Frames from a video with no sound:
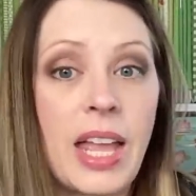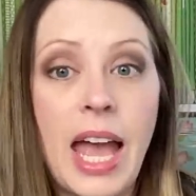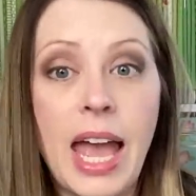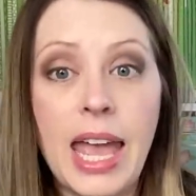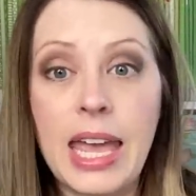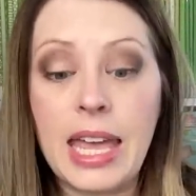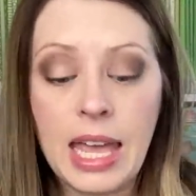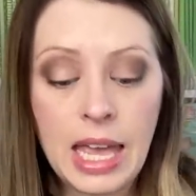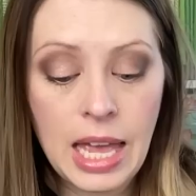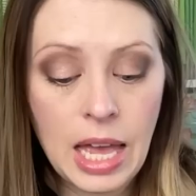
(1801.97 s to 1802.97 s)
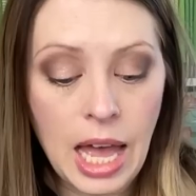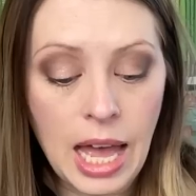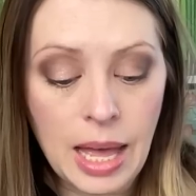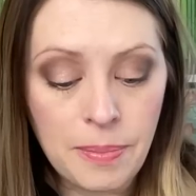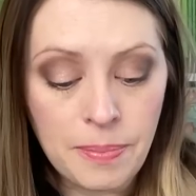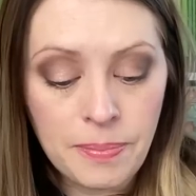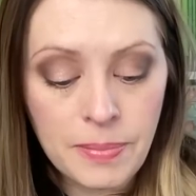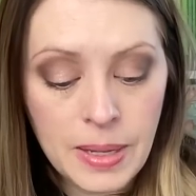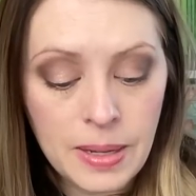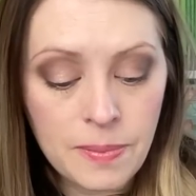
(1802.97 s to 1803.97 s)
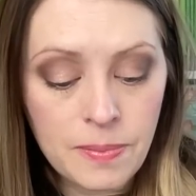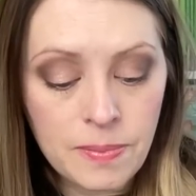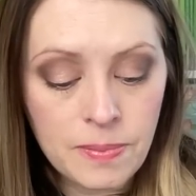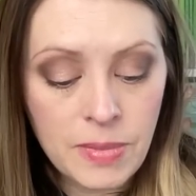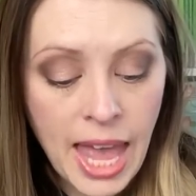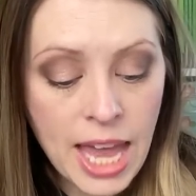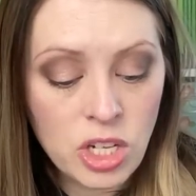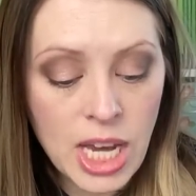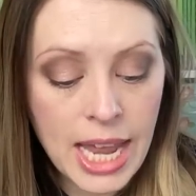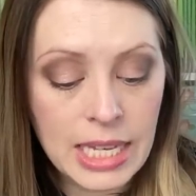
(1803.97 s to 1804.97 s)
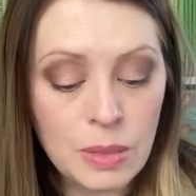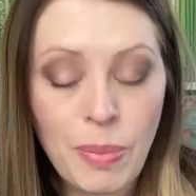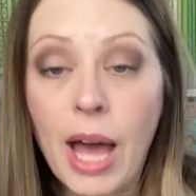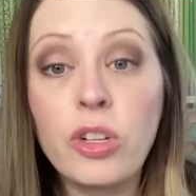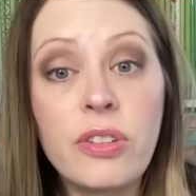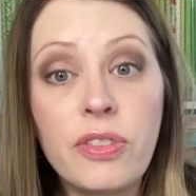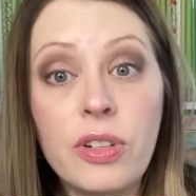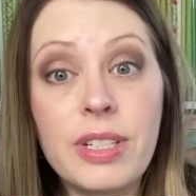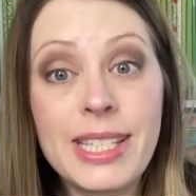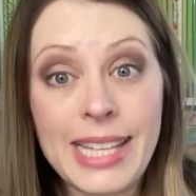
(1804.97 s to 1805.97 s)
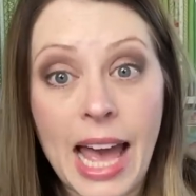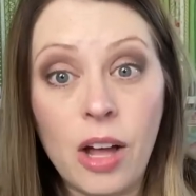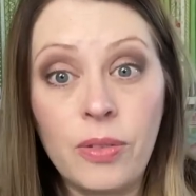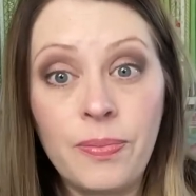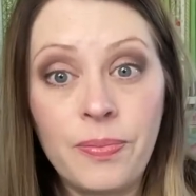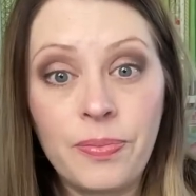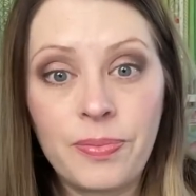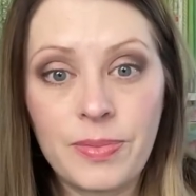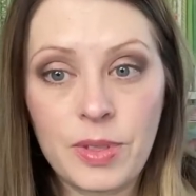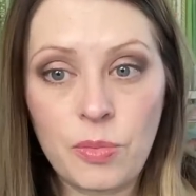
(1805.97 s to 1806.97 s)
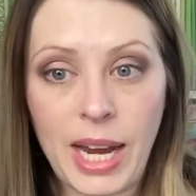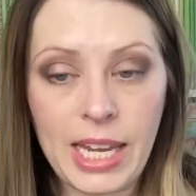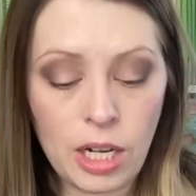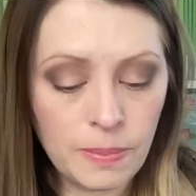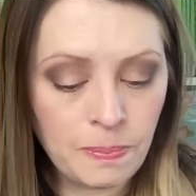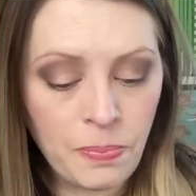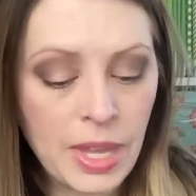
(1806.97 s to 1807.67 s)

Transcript: I, um, the hashtag is Bountiful Sal right here.